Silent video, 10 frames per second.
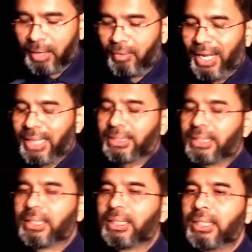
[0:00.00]
rate
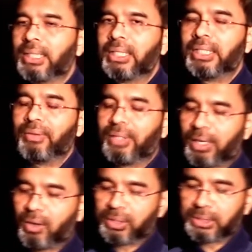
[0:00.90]
during the
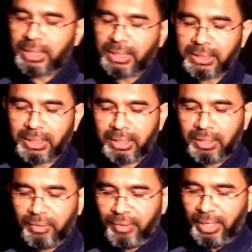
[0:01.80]
constant
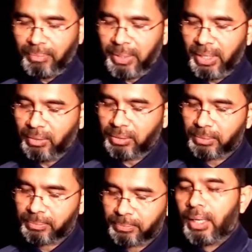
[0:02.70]
rate period.
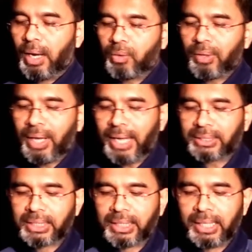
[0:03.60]
Now to
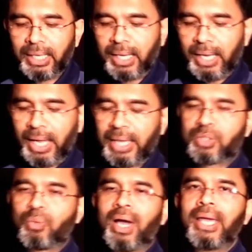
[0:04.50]
get
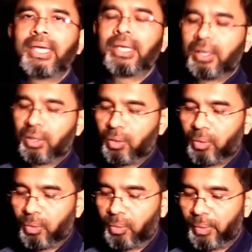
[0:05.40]
hy,
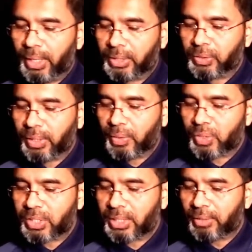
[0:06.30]
we need to use
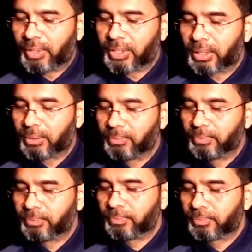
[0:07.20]
this equation.
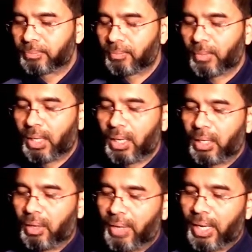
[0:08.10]

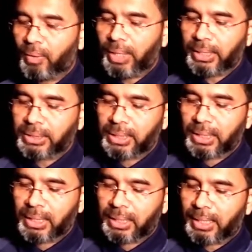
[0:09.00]
Now here we need
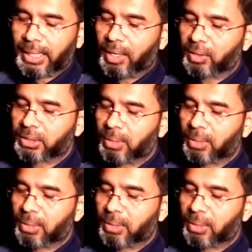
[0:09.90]
the Reynolds